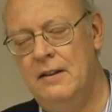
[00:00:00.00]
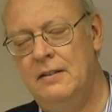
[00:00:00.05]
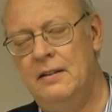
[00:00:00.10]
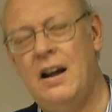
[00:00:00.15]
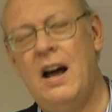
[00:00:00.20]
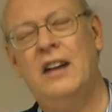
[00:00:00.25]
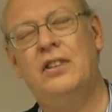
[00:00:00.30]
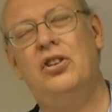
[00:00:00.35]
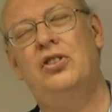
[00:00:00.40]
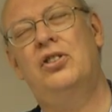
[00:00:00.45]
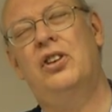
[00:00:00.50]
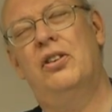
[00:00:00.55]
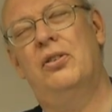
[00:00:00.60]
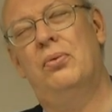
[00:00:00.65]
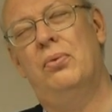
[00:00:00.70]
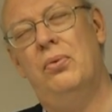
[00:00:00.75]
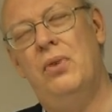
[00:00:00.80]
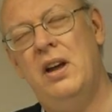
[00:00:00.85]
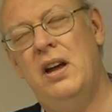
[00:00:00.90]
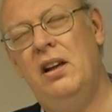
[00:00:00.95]
Not that
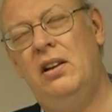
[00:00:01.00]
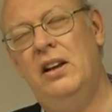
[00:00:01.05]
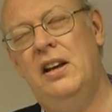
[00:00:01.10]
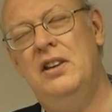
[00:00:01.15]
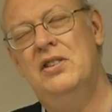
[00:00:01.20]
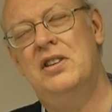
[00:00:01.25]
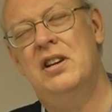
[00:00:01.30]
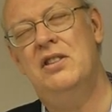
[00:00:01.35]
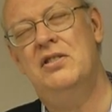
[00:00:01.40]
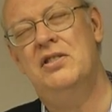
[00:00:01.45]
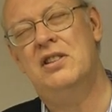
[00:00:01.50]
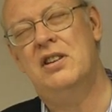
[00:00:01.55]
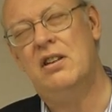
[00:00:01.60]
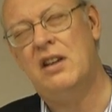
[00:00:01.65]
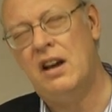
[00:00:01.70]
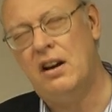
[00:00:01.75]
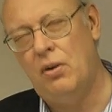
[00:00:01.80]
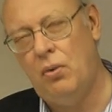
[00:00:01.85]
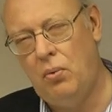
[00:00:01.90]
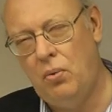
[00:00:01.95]
they're real easy. You still
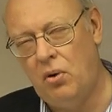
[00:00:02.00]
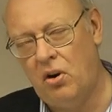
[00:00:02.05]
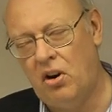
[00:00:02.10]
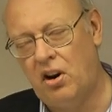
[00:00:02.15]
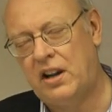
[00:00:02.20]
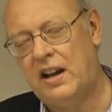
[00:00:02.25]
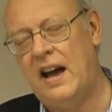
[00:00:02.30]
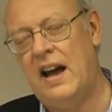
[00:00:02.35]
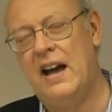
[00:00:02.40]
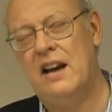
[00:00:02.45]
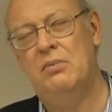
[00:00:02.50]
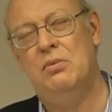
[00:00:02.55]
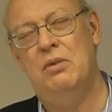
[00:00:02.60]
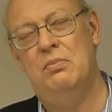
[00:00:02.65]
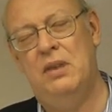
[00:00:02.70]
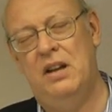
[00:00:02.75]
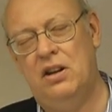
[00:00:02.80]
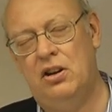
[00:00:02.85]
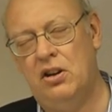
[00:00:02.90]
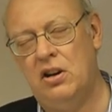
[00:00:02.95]
got to work at them
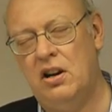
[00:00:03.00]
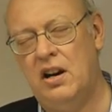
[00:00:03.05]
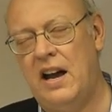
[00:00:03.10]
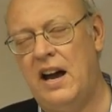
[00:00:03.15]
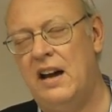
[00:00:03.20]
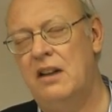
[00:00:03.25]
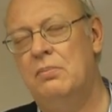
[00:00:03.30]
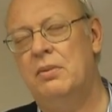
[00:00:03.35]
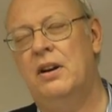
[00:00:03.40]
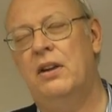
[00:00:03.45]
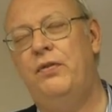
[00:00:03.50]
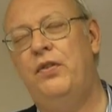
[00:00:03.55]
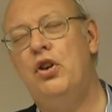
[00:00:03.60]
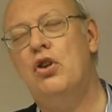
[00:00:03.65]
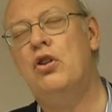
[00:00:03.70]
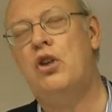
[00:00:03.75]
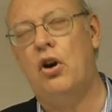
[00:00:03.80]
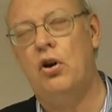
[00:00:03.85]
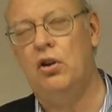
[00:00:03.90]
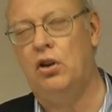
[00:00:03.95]
and be good at it. But if
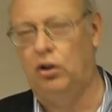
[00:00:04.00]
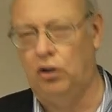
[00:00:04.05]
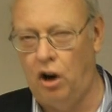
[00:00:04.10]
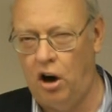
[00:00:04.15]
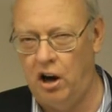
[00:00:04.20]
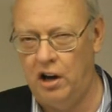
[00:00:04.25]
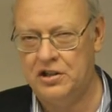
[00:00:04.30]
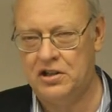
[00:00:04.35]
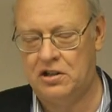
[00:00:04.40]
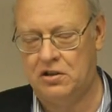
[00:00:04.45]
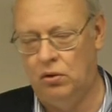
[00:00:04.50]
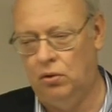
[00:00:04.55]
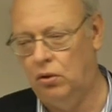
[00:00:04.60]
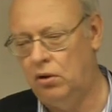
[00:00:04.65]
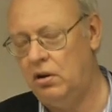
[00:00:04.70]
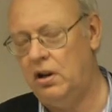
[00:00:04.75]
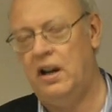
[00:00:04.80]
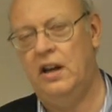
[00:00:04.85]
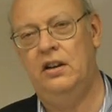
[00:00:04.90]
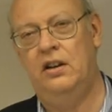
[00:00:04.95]
you go to law
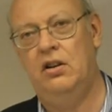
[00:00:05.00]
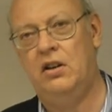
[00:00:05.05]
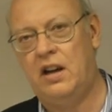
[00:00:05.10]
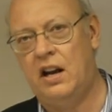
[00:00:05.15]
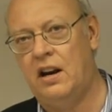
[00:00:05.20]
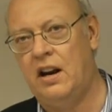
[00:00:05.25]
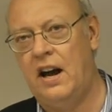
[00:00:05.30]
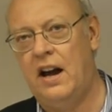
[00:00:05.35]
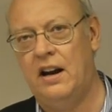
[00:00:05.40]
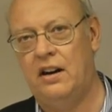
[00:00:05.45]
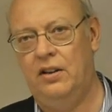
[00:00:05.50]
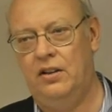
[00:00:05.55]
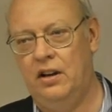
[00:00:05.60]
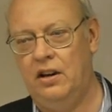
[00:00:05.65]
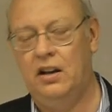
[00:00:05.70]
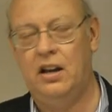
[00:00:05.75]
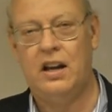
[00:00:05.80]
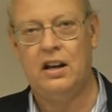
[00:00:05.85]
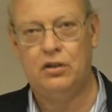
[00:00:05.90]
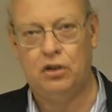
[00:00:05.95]
school and you get out of
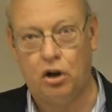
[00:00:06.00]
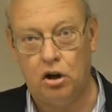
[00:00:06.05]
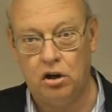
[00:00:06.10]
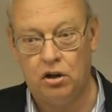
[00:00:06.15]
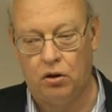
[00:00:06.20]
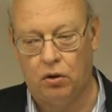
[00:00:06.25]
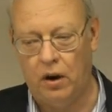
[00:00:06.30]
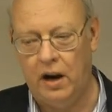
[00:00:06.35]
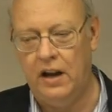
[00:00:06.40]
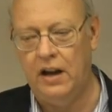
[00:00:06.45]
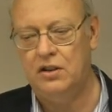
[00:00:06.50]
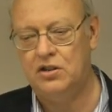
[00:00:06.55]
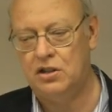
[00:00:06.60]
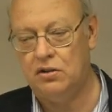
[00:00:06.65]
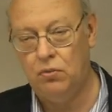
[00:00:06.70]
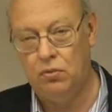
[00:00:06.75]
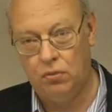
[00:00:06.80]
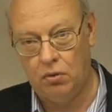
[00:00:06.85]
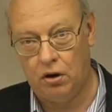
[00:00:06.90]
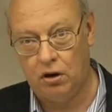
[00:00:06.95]
there, you get good grades,
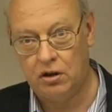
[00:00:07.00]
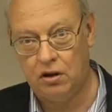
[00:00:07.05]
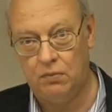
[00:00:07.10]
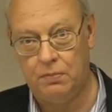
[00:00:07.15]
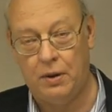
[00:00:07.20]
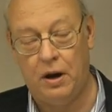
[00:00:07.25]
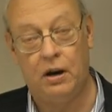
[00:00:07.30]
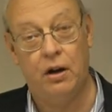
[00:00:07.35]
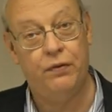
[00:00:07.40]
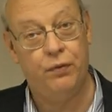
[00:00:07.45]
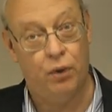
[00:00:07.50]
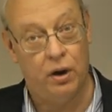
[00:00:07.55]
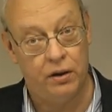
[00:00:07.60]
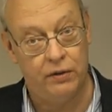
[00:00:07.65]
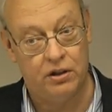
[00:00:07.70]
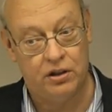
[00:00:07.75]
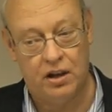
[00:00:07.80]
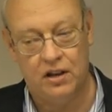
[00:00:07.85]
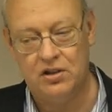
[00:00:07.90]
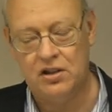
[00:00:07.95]
you work your butt off,
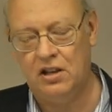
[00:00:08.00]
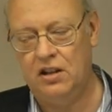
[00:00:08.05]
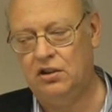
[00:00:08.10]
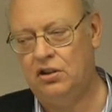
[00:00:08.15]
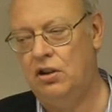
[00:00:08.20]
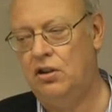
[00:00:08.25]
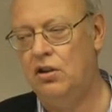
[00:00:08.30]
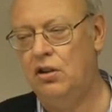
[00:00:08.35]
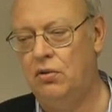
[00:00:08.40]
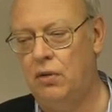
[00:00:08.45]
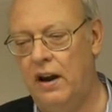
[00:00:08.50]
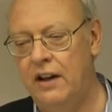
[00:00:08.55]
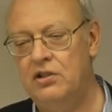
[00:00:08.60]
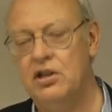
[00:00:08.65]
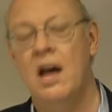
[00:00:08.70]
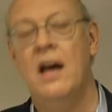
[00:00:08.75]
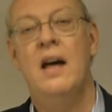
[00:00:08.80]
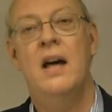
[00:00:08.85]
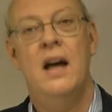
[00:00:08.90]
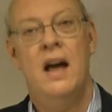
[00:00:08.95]
whatever it takes to get the good
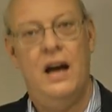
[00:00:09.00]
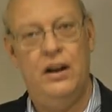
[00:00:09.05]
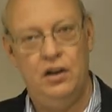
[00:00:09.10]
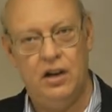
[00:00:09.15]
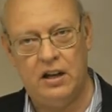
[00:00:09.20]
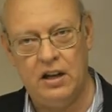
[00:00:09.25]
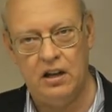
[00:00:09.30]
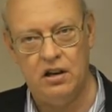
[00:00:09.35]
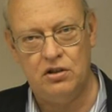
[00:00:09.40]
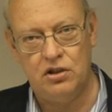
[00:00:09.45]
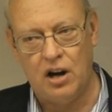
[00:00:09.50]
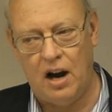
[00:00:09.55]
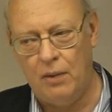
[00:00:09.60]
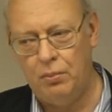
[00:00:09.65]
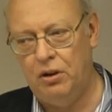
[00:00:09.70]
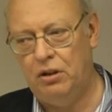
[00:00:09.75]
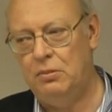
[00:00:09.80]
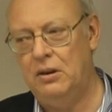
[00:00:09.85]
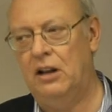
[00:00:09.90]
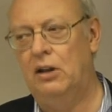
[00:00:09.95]
grades, and you get a
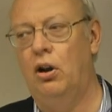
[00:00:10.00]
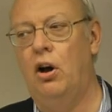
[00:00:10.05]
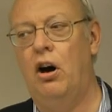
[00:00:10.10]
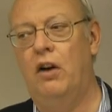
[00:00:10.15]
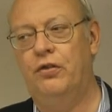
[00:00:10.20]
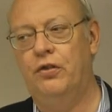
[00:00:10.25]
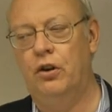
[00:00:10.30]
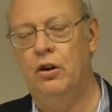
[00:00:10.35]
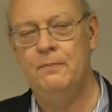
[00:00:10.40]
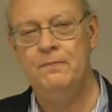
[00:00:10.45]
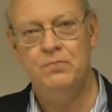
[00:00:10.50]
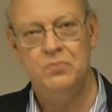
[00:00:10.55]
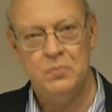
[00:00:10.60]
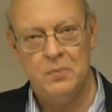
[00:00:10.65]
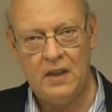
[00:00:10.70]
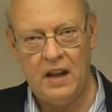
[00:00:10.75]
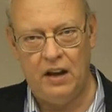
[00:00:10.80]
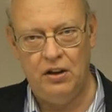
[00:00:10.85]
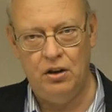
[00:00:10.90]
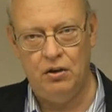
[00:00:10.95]
job with a big law firm,
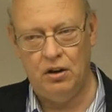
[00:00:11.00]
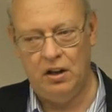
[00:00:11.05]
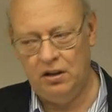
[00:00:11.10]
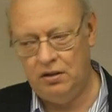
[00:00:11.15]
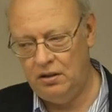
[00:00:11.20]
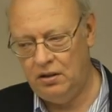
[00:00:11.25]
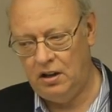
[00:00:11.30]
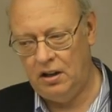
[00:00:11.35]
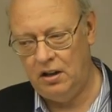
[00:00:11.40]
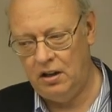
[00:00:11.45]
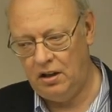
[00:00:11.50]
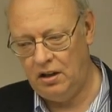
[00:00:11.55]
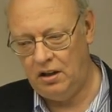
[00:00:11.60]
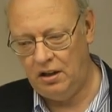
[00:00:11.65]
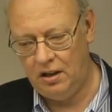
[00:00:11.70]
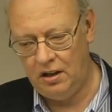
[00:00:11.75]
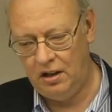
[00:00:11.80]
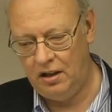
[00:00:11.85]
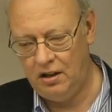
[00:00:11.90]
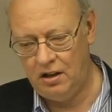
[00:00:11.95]
and you're in,
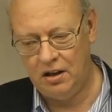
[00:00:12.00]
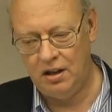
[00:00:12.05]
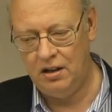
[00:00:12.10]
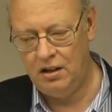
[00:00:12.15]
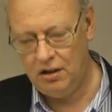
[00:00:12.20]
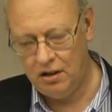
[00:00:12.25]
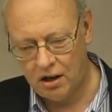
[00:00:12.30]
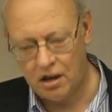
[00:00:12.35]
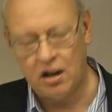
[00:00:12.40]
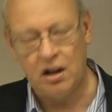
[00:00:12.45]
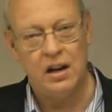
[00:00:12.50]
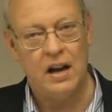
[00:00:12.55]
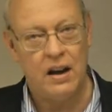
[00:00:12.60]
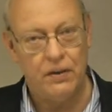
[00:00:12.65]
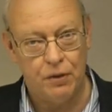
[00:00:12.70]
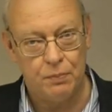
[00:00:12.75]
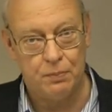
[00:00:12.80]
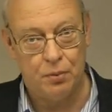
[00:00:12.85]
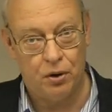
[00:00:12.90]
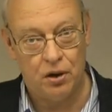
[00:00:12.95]
uh, you're going to
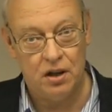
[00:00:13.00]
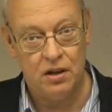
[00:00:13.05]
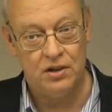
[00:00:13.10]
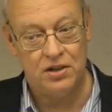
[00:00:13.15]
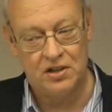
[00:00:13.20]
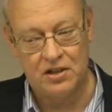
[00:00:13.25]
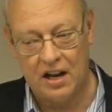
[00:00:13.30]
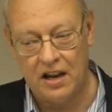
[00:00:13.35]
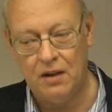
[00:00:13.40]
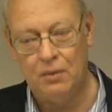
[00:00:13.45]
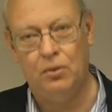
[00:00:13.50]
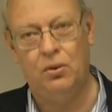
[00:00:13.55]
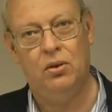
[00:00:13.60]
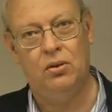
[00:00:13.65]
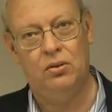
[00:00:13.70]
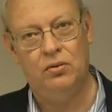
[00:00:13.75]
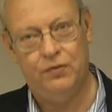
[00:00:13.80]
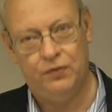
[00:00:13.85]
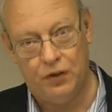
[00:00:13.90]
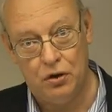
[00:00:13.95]
have a pretty
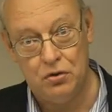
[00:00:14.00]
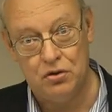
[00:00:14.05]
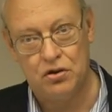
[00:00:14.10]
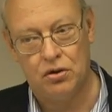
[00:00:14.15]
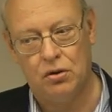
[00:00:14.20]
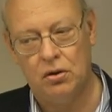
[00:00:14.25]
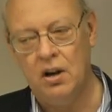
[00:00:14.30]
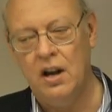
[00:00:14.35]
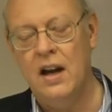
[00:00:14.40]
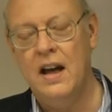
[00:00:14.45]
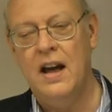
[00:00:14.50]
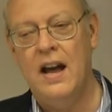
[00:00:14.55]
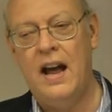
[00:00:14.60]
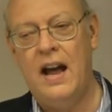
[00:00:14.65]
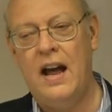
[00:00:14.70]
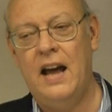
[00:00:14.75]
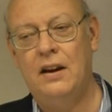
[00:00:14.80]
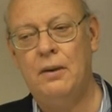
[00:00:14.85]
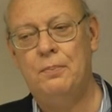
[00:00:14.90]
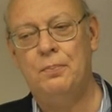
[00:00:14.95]
stable future
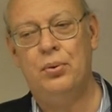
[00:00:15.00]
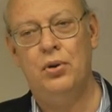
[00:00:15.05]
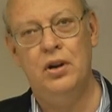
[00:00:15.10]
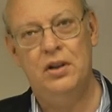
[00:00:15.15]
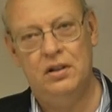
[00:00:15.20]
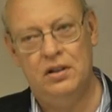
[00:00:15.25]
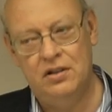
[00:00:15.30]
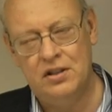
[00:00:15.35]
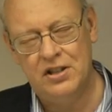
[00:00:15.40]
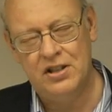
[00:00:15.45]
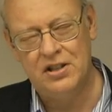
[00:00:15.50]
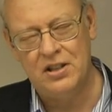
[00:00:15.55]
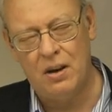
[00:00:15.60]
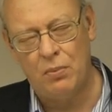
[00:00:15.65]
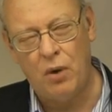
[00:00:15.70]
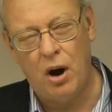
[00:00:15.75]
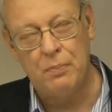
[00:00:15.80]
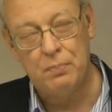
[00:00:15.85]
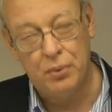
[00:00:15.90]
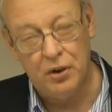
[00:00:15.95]
and a pre
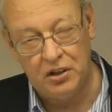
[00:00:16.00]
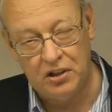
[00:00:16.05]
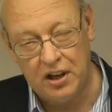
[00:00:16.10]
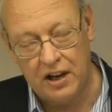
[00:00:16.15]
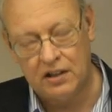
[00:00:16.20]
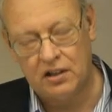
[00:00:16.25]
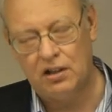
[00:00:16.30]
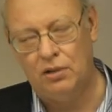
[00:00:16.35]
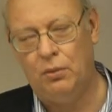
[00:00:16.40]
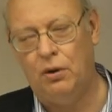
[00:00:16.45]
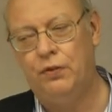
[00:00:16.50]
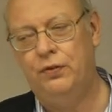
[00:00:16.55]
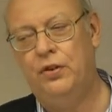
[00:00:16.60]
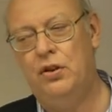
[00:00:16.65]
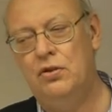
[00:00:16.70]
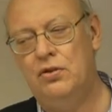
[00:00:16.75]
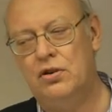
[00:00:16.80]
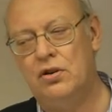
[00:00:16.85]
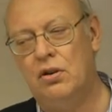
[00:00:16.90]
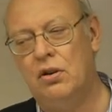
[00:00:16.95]
somewhat predictable
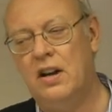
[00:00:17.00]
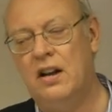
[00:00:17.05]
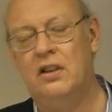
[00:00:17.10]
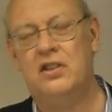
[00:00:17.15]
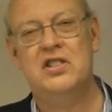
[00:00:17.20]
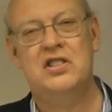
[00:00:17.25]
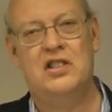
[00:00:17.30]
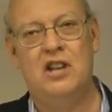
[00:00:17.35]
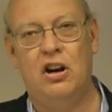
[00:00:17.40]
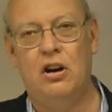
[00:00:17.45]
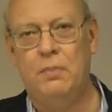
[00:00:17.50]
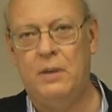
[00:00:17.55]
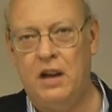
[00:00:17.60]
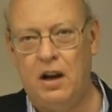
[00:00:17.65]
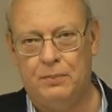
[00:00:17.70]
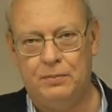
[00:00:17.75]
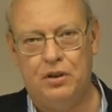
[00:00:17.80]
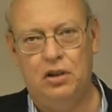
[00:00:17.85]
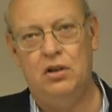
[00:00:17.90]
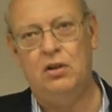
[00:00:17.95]
future. It'll still
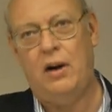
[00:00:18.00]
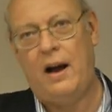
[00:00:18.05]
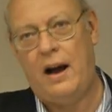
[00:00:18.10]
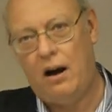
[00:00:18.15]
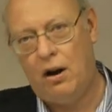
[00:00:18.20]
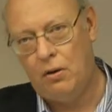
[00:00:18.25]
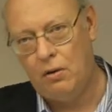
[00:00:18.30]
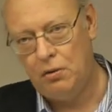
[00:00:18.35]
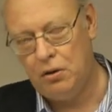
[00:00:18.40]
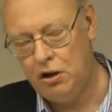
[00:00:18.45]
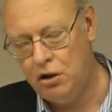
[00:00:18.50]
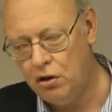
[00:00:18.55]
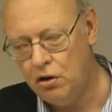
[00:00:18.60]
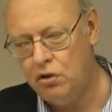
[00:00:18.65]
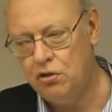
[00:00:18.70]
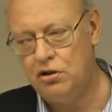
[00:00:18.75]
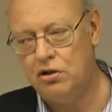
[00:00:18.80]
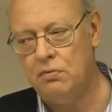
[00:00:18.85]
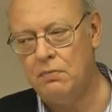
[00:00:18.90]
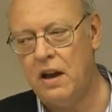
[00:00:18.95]
be up to you how
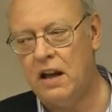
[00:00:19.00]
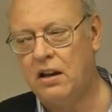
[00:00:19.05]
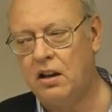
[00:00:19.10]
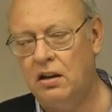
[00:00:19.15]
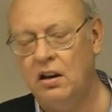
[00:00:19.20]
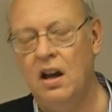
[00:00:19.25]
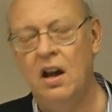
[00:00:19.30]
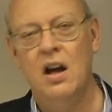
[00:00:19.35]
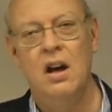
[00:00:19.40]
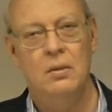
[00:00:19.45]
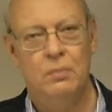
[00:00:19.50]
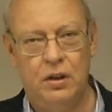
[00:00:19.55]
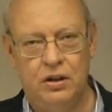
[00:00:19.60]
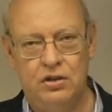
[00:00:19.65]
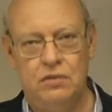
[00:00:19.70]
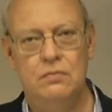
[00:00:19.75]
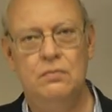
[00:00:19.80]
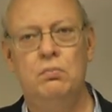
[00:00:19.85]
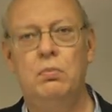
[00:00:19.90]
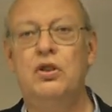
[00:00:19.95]
huge you make it,
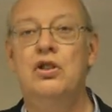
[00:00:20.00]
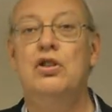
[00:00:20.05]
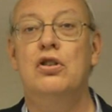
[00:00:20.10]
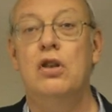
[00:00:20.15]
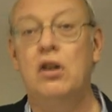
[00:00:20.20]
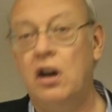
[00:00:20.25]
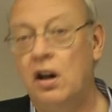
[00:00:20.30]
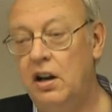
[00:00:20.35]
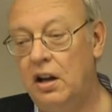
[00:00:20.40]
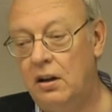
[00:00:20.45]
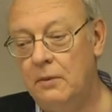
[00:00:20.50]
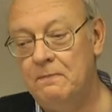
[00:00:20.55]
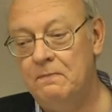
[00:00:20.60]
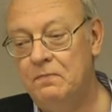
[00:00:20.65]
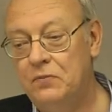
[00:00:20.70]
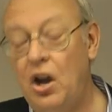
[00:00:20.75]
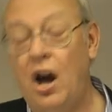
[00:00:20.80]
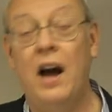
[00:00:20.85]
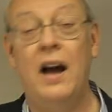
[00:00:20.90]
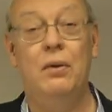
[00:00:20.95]
but but you're going to
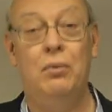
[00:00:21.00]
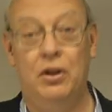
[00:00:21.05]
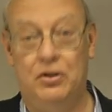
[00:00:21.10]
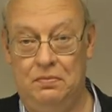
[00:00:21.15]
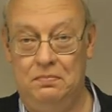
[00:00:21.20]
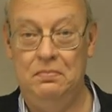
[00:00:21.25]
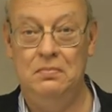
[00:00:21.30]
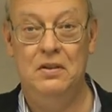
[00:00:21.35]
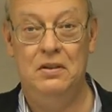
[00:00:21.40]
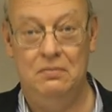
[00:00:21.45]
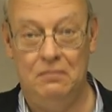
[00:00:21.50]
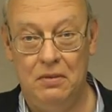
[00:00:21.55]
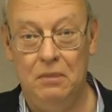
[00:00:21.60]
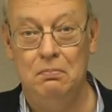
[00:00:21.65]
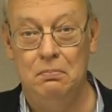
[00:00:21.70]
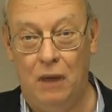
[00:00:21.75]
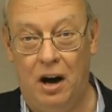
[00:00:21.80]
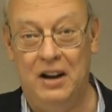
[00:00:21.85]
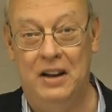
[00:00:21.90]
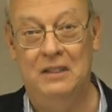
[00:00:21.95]
die with
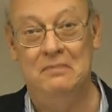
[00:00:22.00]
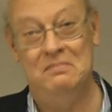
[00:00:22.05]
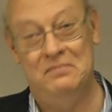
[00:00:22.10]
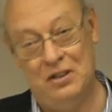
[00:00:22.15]
money.